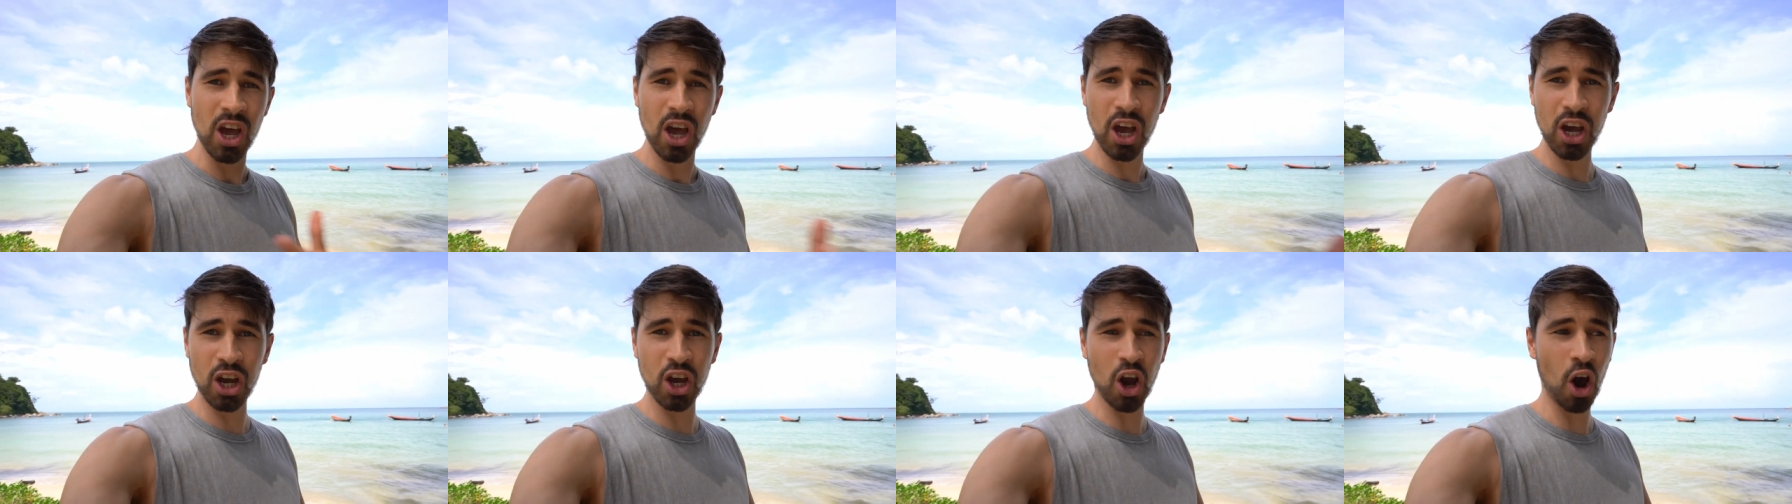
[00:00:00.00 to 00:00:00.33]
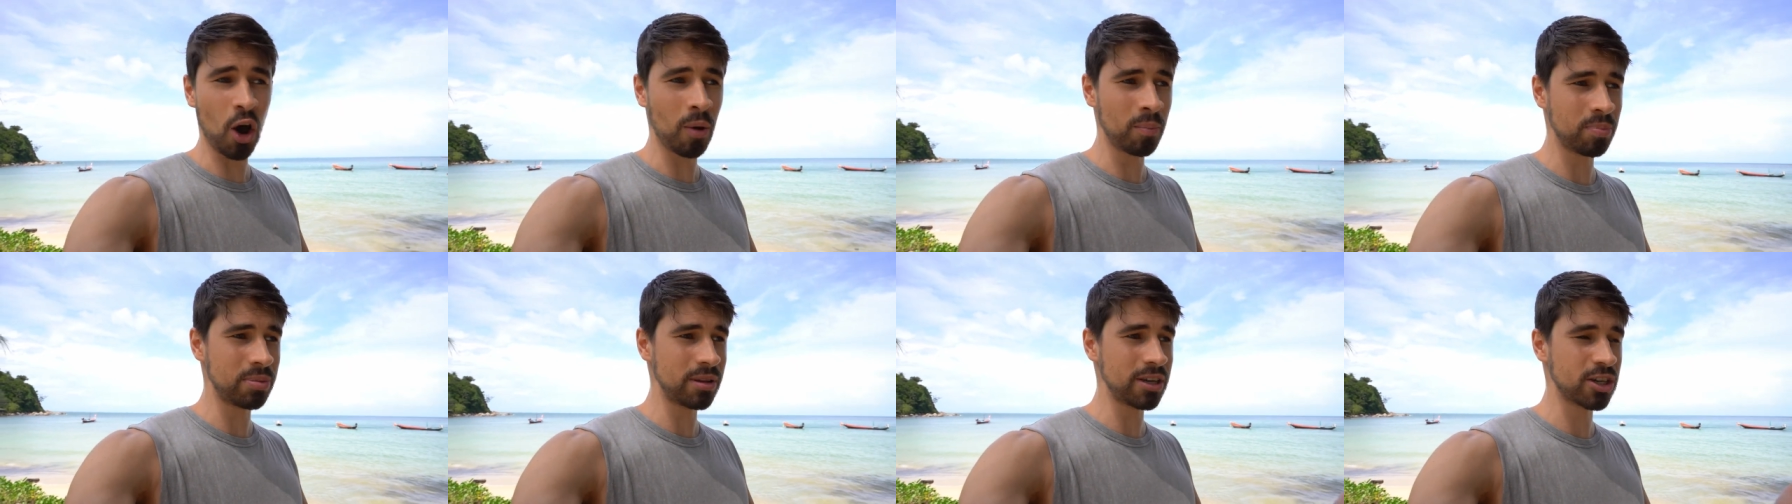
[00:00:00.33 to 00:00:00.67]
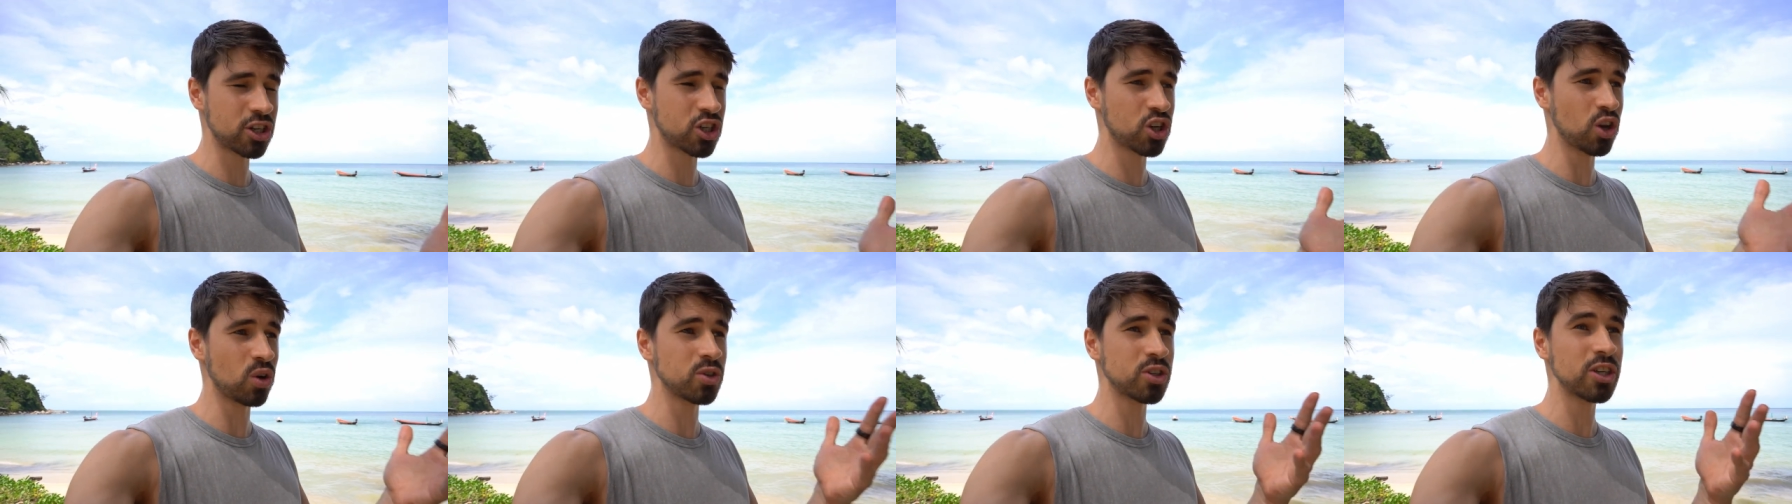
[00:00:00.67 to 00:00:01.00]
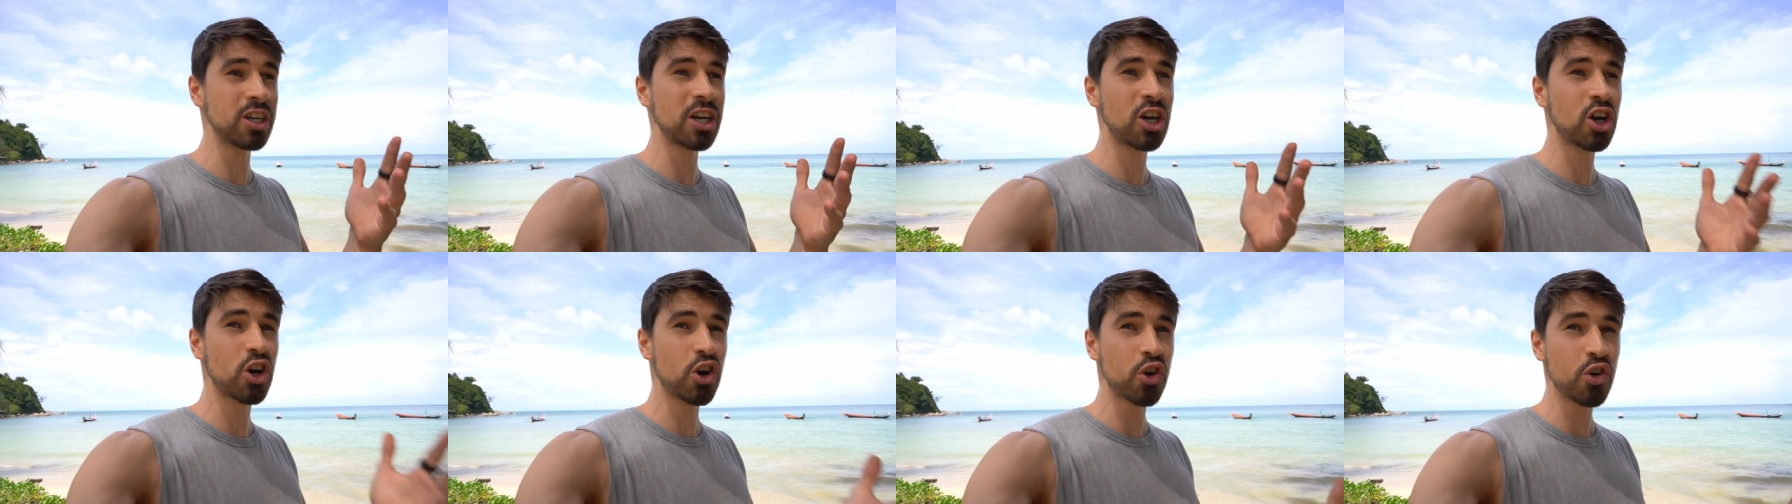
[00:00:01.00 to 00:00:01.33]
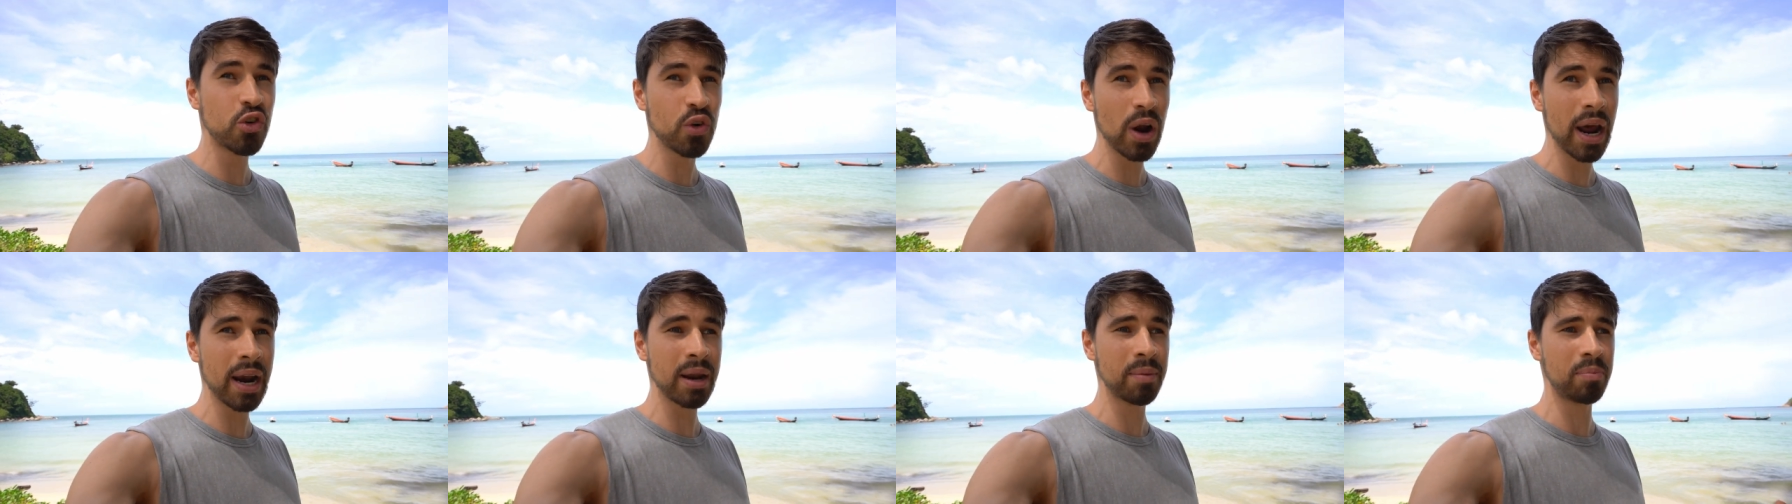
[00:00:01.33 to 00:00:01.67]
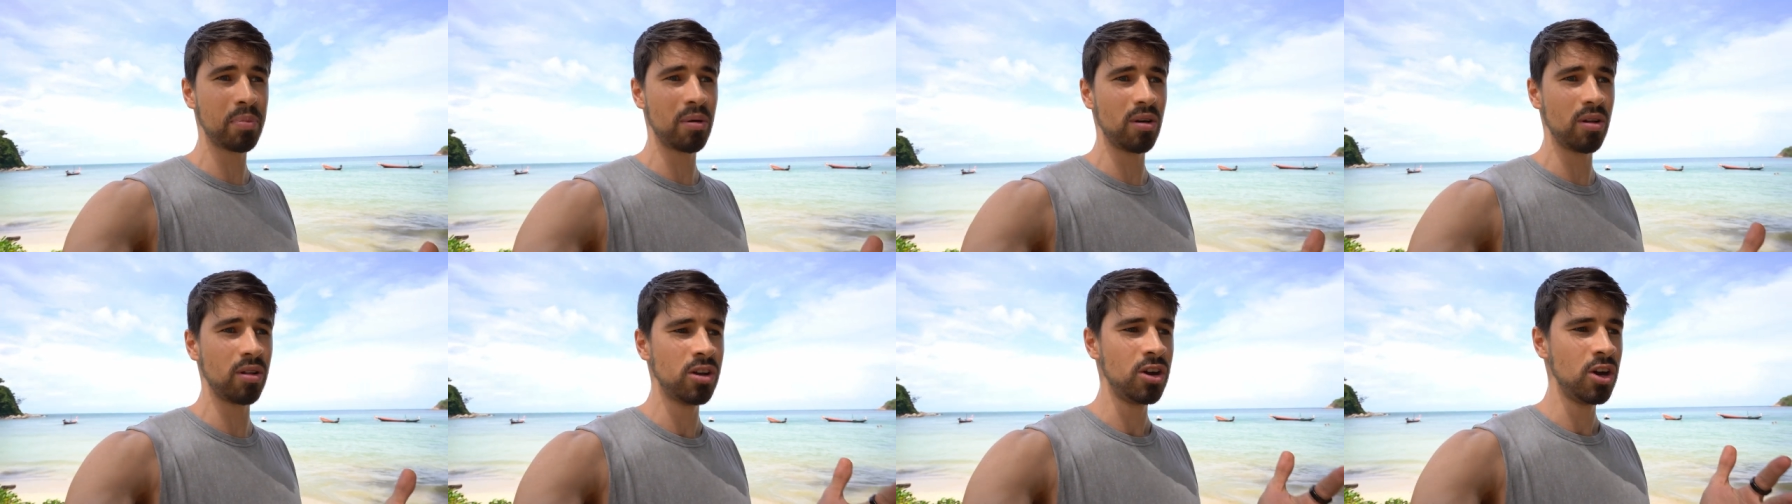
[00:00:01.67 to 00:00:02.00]
accomplished those
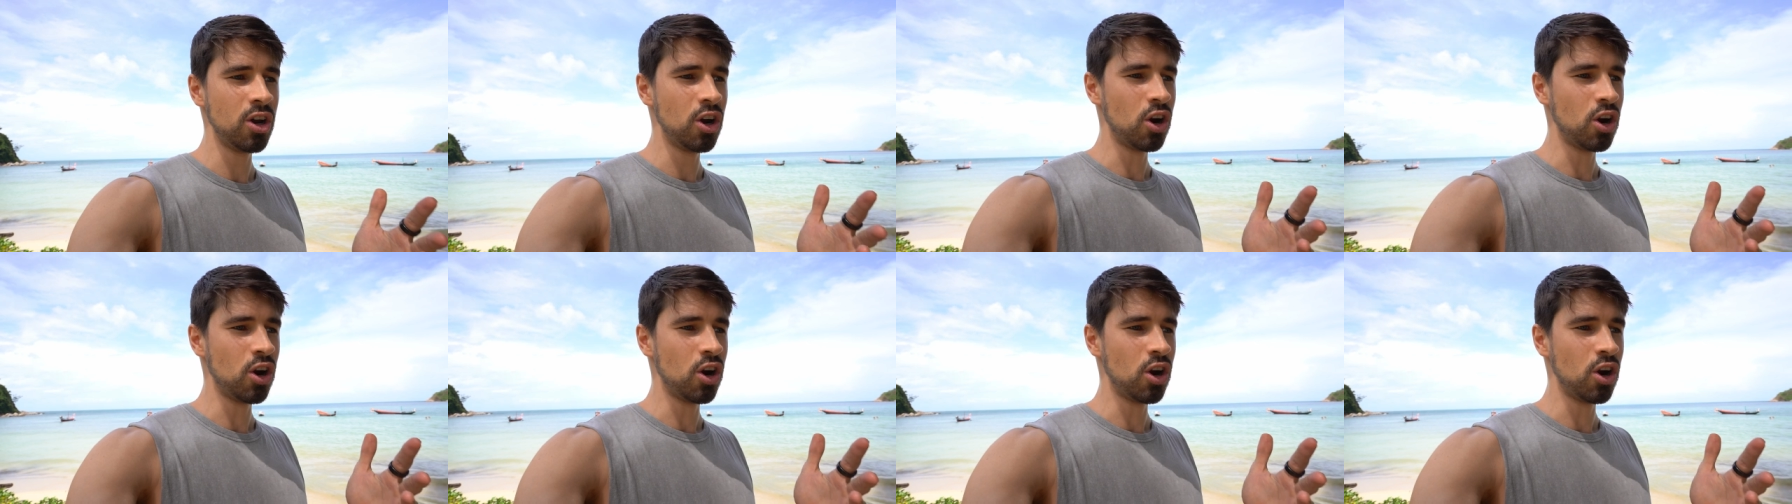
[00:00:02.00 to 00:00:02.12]
incredible